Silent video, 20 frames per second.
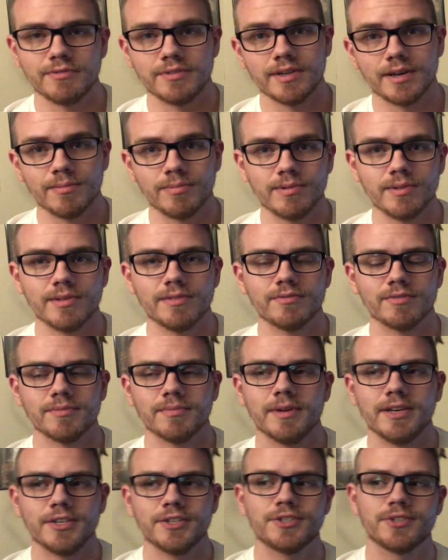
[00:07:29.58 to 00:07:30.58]
double
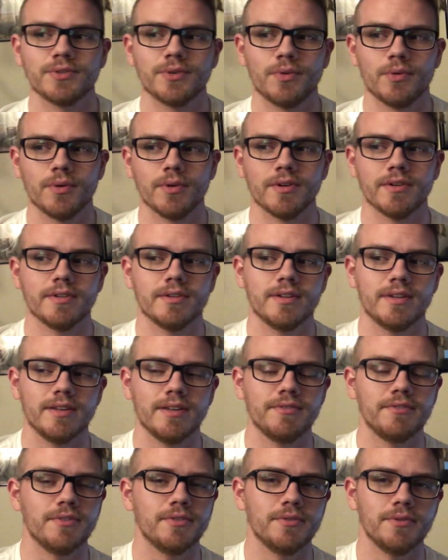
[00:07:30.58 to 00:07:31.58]
information, or
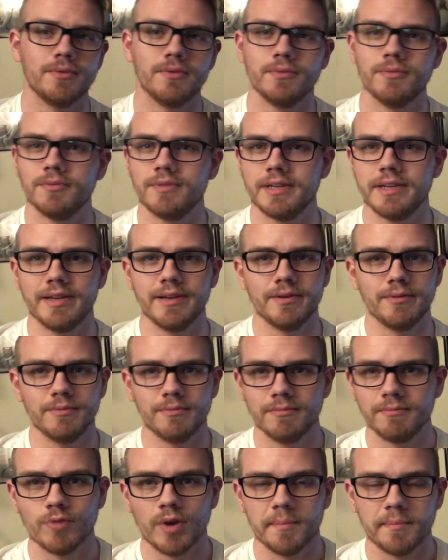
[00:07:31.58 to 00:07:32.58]
if you
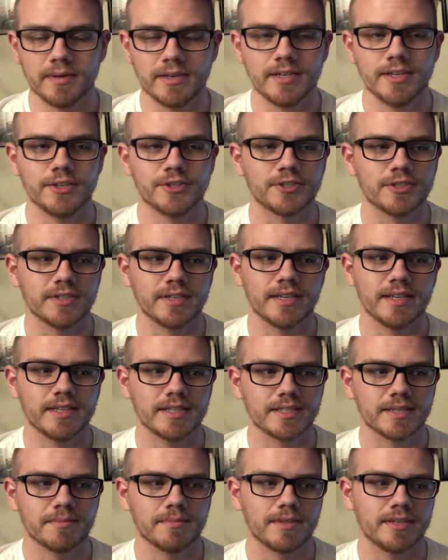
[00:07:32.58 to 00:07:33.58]
need repetition to
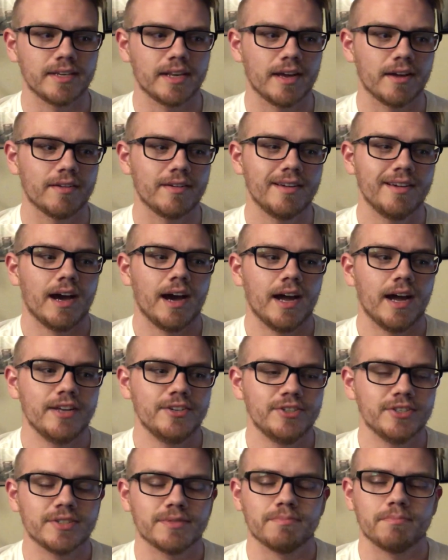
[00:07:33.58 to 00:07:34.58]
get something down. I
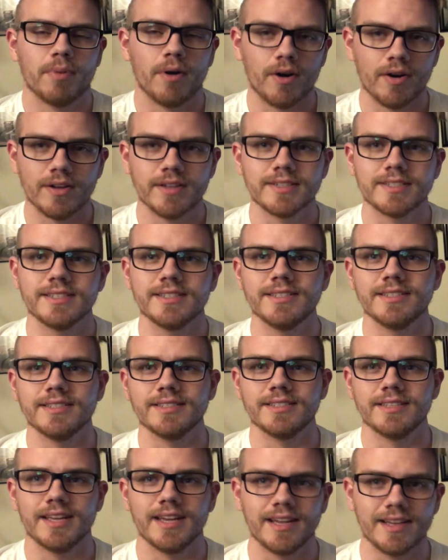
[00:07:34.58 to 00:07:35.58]
just pause it
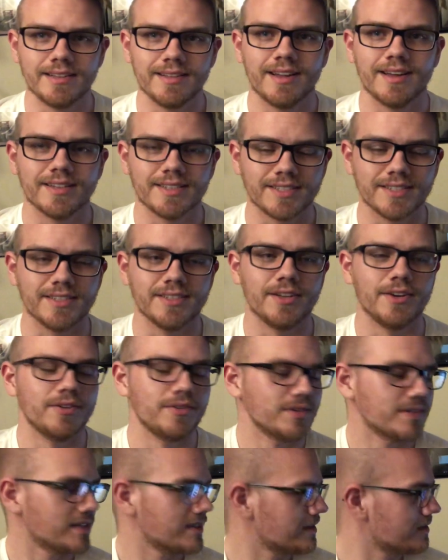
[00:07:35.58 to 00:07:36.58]
and take lots of
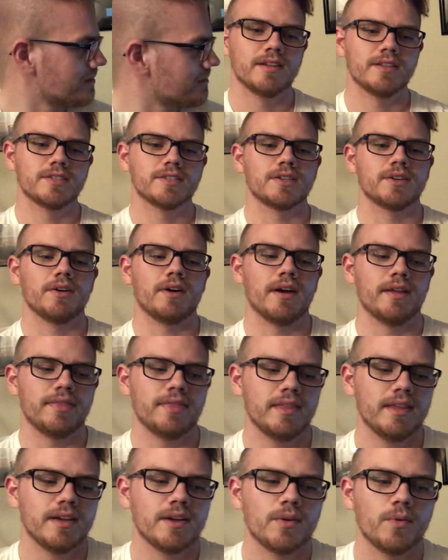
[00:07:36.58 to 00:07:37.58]
notes. So I
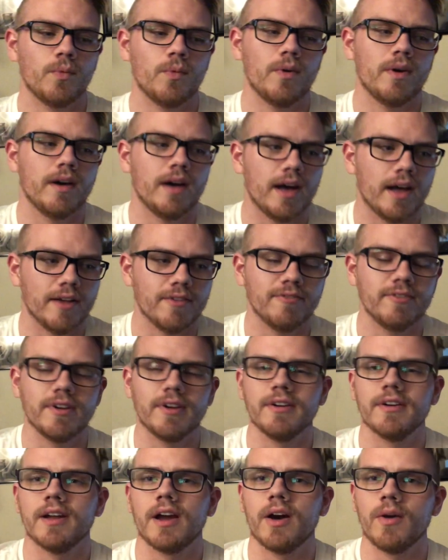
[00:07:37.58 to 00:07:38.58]
think what I
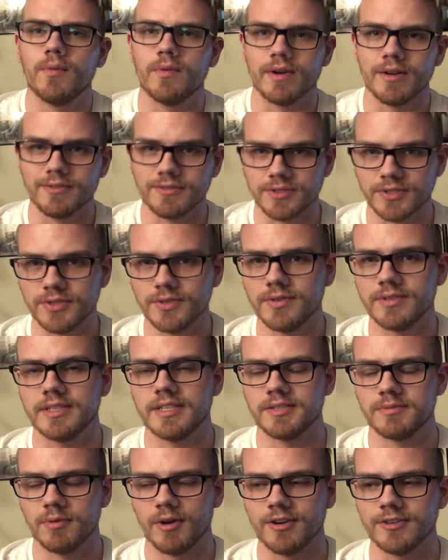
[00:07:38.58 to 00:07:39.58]
figured out when I was doing
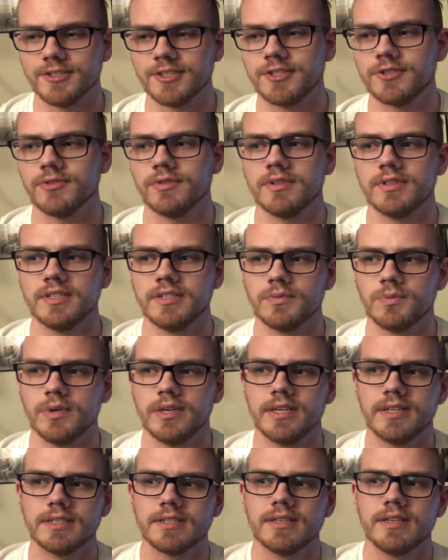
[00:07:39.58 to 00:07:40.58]
these projects throughout these
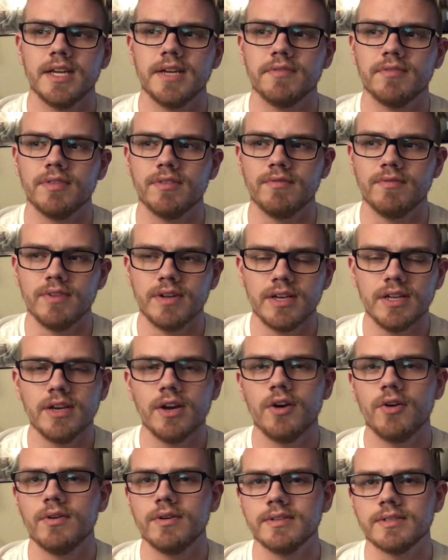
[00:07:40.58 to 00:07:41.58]
weeks, if the
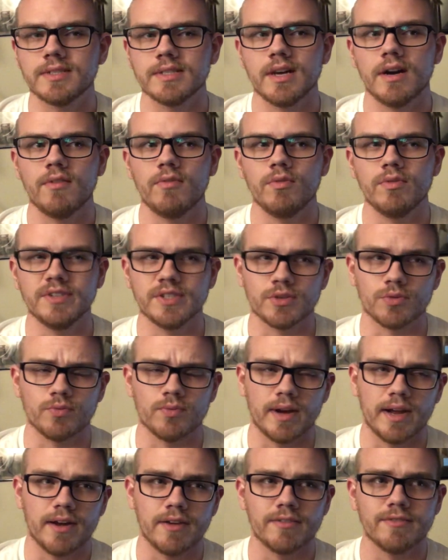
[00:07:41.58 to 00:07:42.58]
video itself was
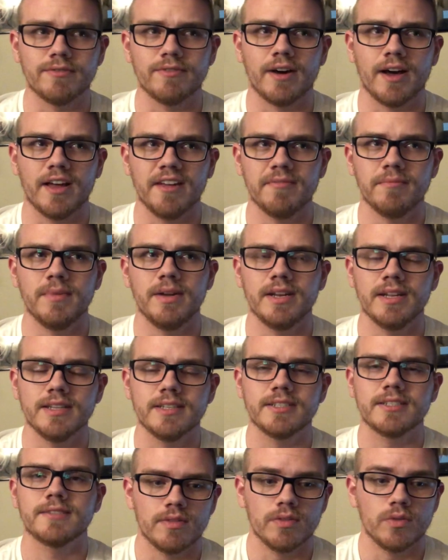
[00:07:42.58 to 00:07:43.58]
around 5
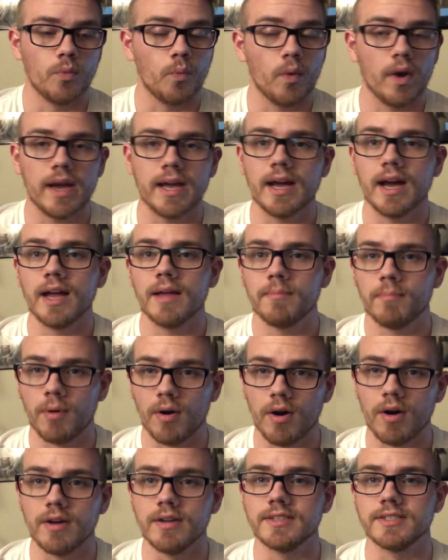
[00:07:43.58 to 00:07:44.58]
minutes, the way I
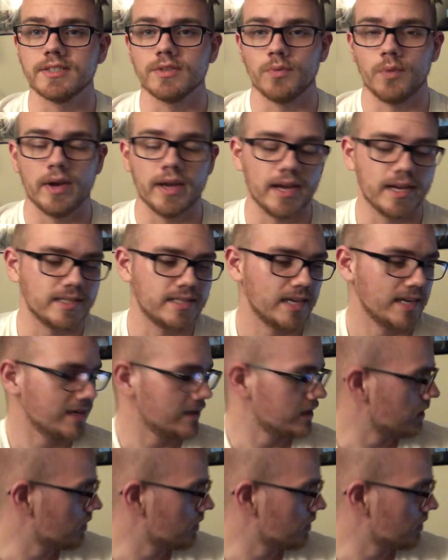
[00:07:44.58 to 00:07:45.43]
pause and the way I take